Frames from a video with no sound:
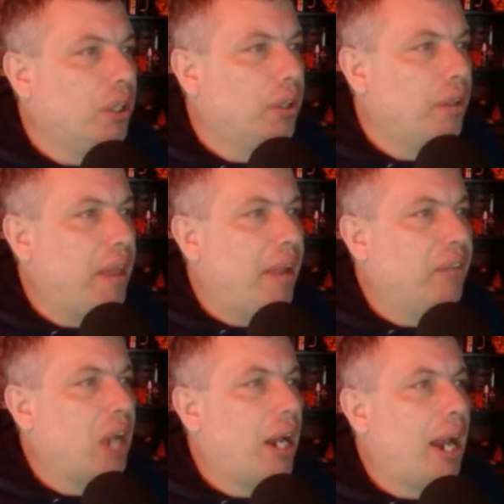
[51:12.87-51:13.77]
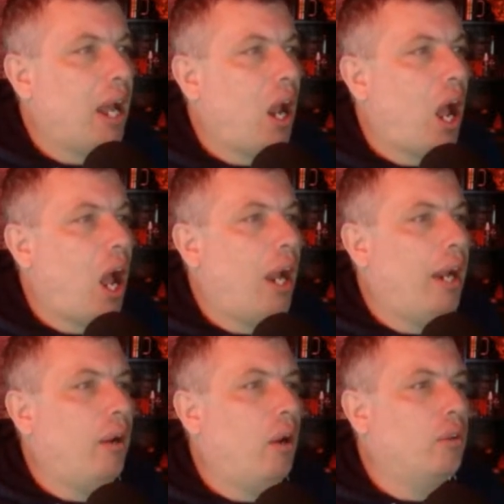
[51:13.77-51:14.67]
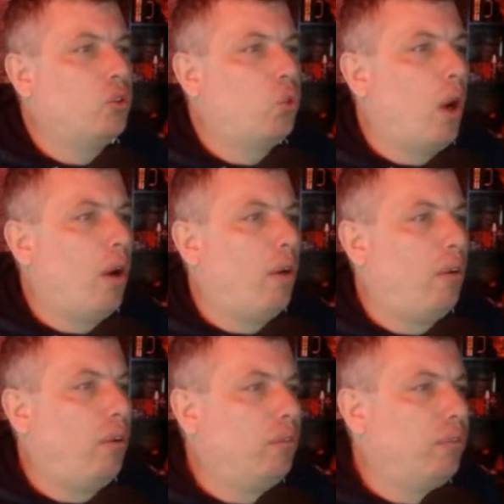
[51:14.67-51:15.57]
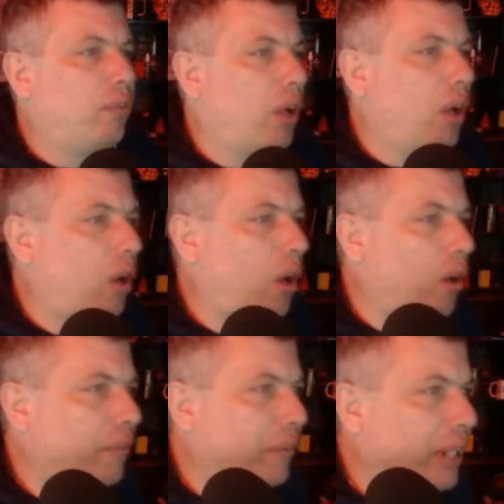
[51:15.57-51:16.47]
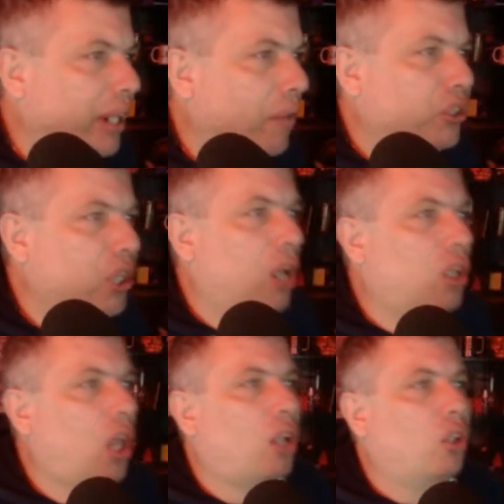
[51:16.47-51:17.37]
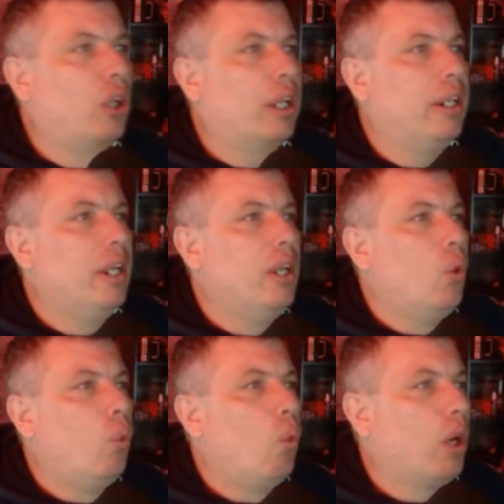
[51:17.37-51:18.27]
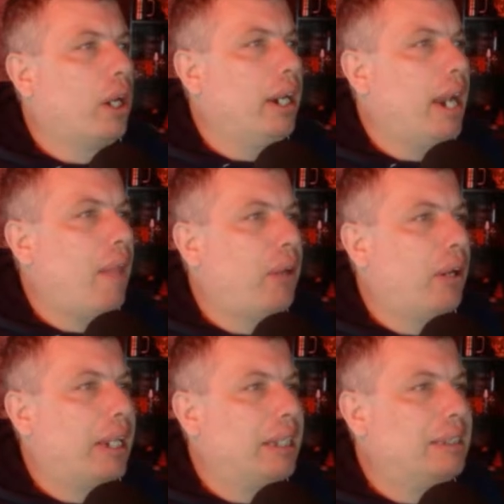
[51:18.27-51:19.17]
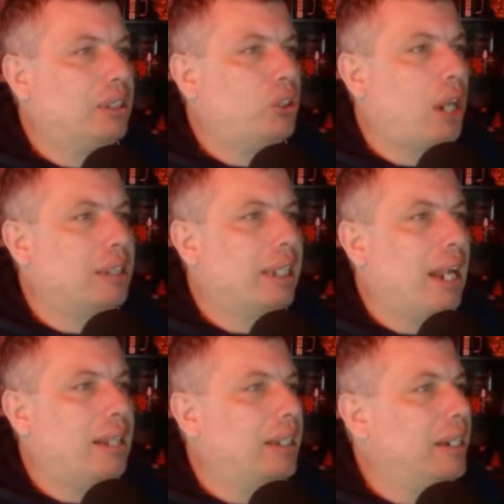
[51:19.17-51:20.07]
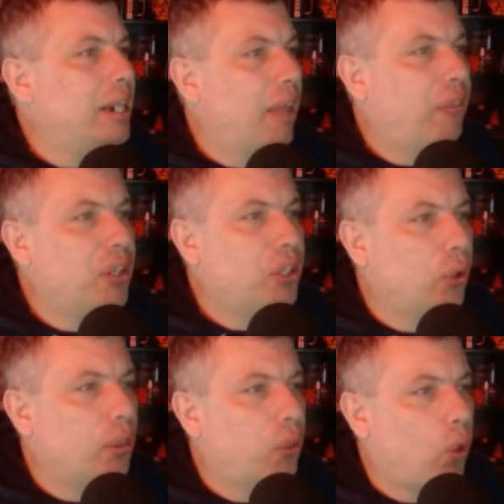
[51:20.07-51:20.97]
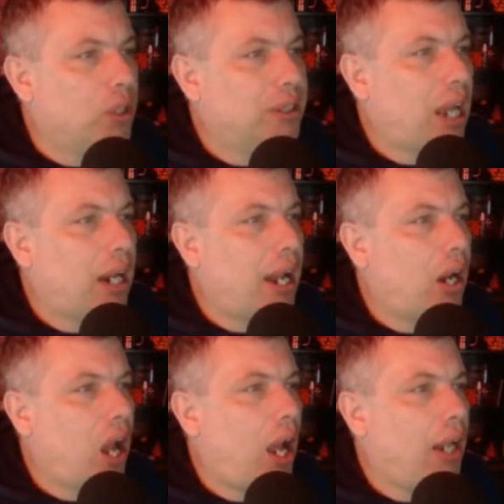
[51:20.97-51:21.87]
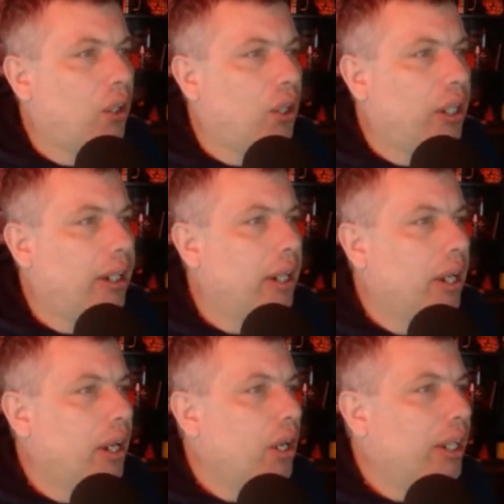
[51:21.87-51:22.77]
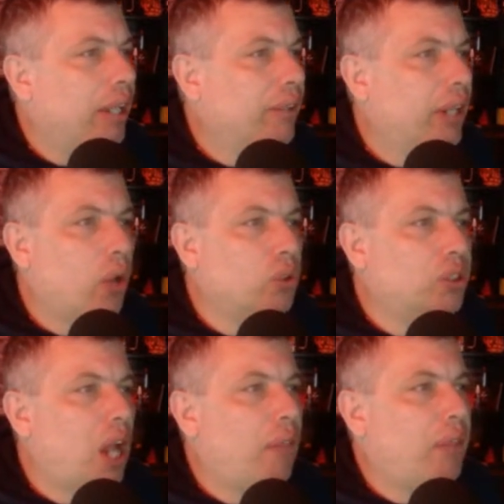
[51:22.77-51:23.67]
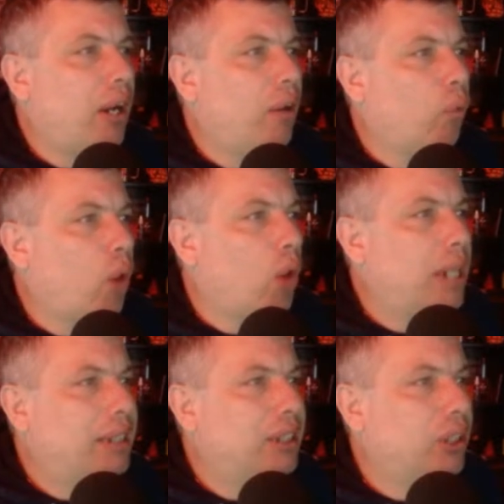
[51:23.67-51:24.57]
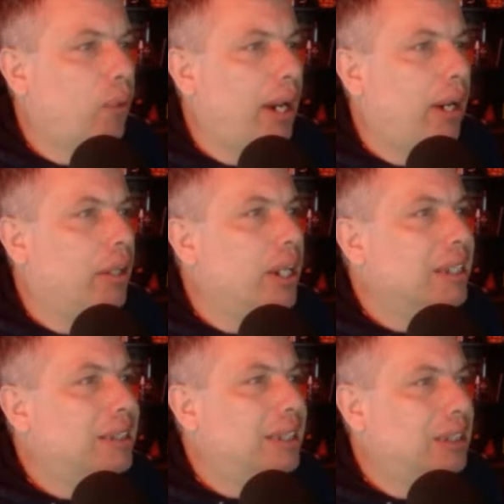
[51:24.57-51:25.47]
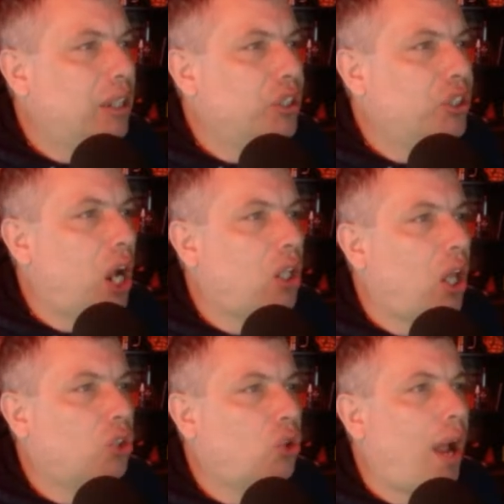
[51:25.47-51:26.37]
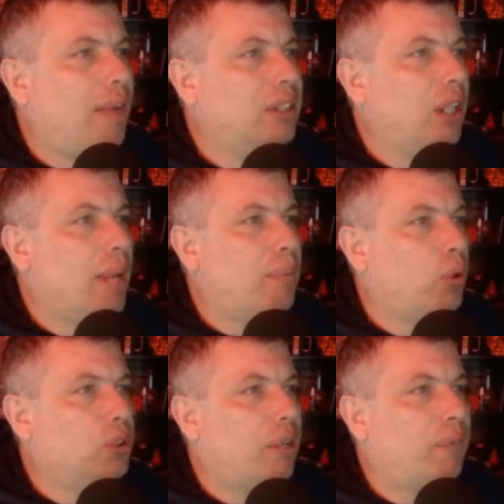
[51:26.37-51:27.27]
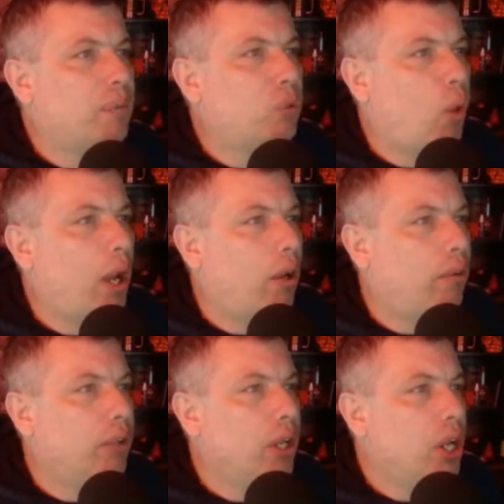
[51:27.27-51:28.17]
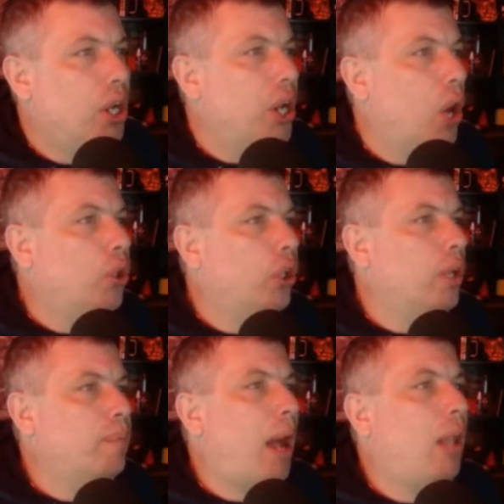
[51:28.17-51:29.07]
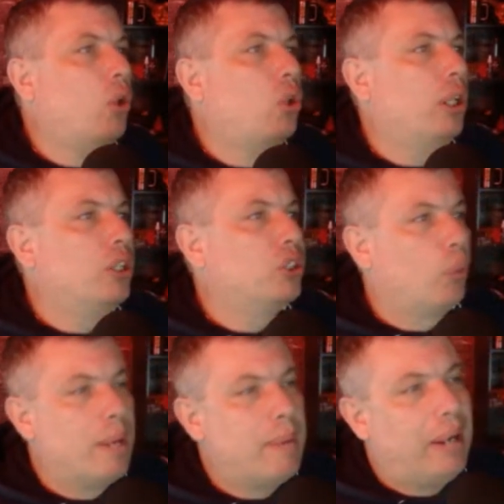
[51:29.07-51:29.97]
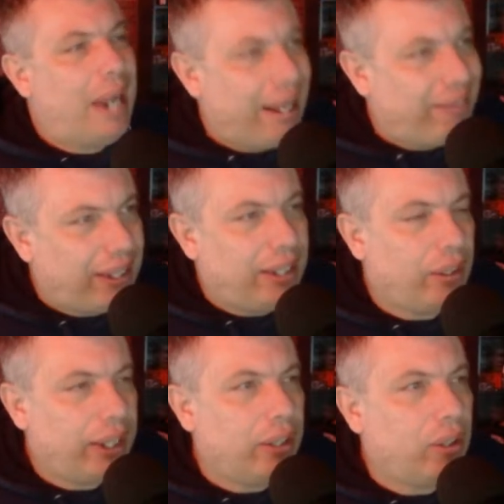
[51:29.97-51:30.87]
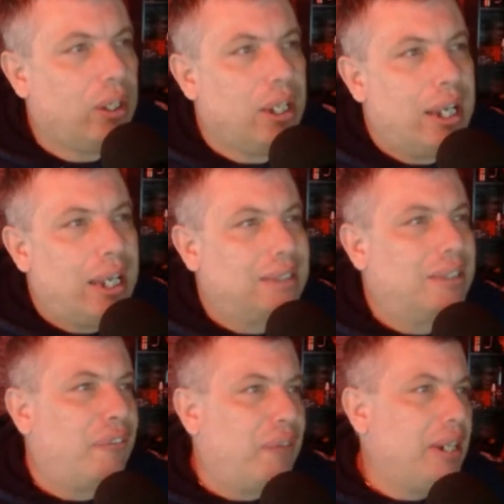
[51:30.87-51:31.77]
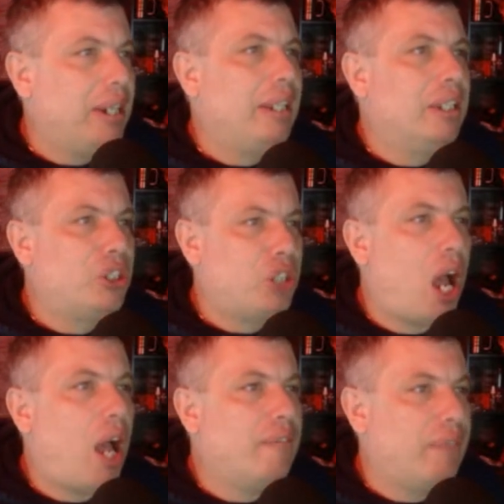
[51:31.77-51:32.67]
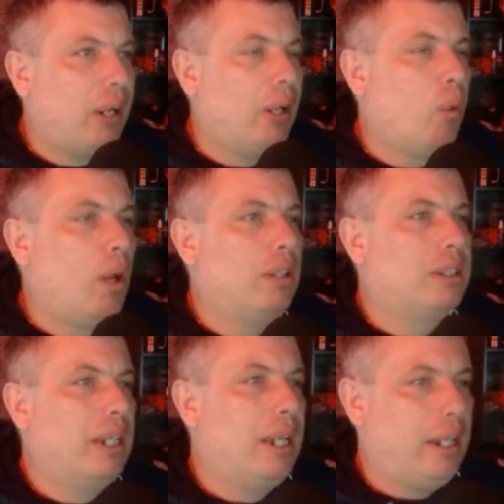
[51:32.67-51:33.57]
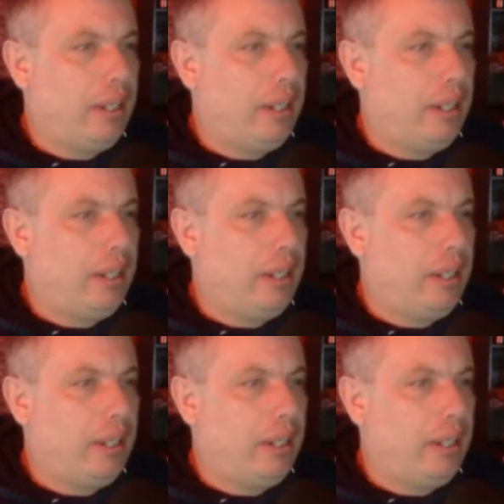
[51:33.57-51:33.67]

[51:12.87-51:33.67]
And they've got it out high. 12, 15 on the shot clock, looking, working it out there. Tries to get out, and nothing doing. Thornton's got it out high, looking. Give and go's not there. Rotates it around. 6 on the shot clock. Drives the lane. Pulls up from 12. No good. Ballo clears the rebound. Anthony Leal is defending the shot very well today.